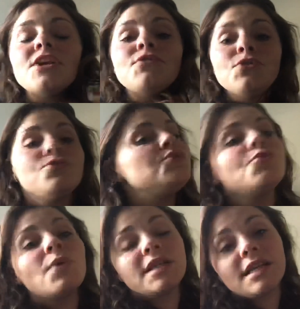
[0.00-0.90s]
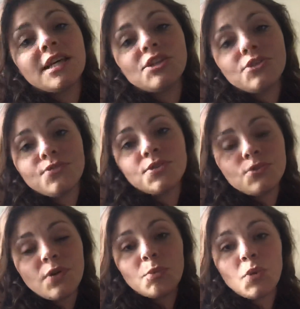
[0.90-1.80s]
if you do want to get your
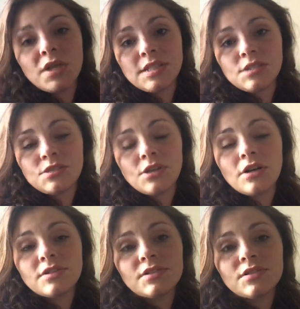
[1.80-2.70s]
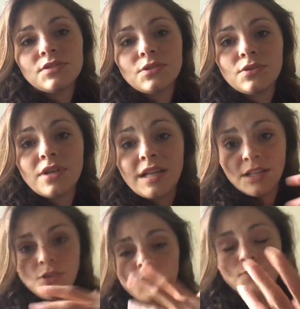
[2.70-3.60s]
view and point across, so that,
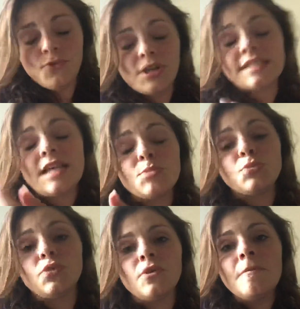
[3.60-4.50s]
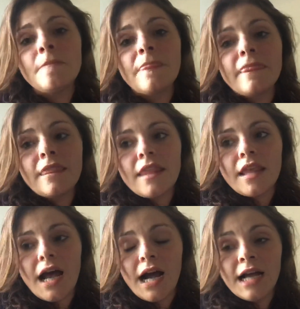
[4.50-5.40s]
it, for example,
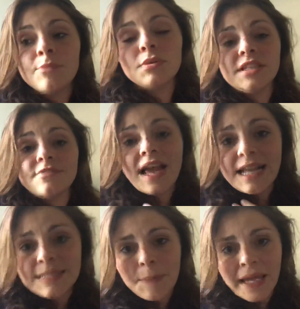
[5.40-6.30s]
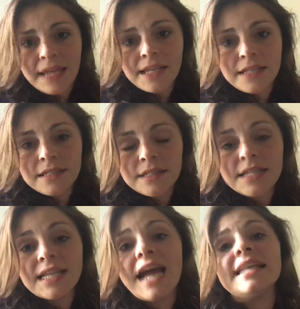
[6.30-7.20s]
I believe as a pagan
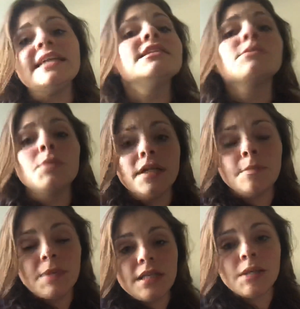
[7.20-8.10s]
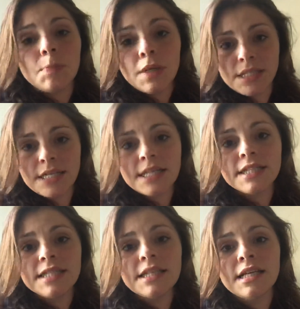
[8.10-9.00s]
that I need to be, be
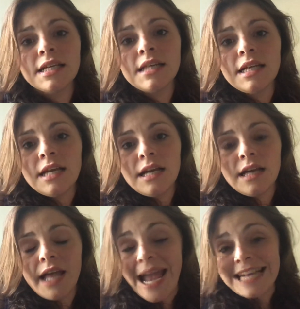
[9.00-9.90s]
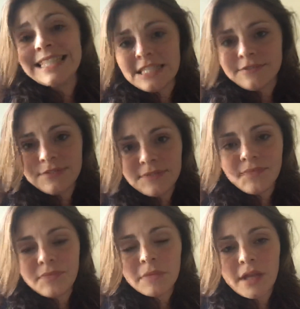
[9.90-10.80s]
politically active.
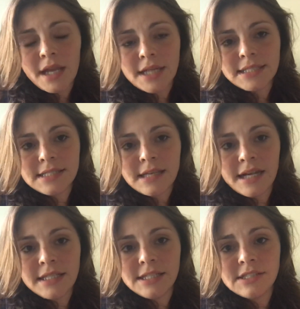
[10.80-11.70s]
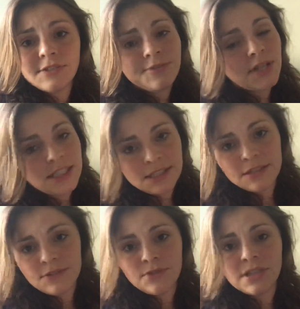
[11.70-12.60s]
and I need to
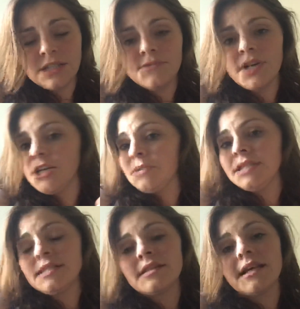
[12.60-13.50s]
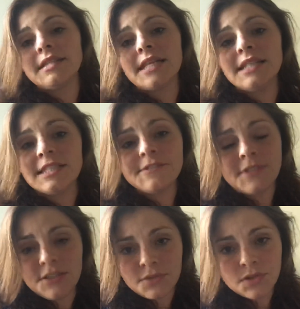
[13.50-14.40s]
fight for the environment, and I need to
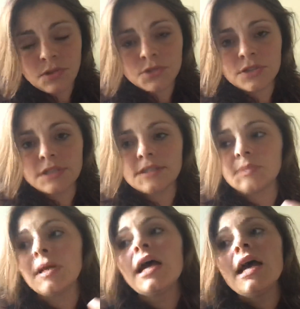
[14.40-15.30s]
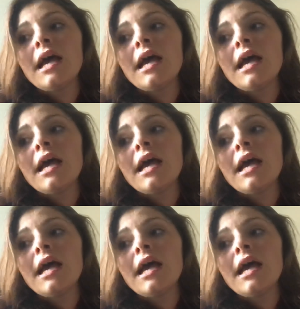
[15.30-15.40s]
fight for socialism,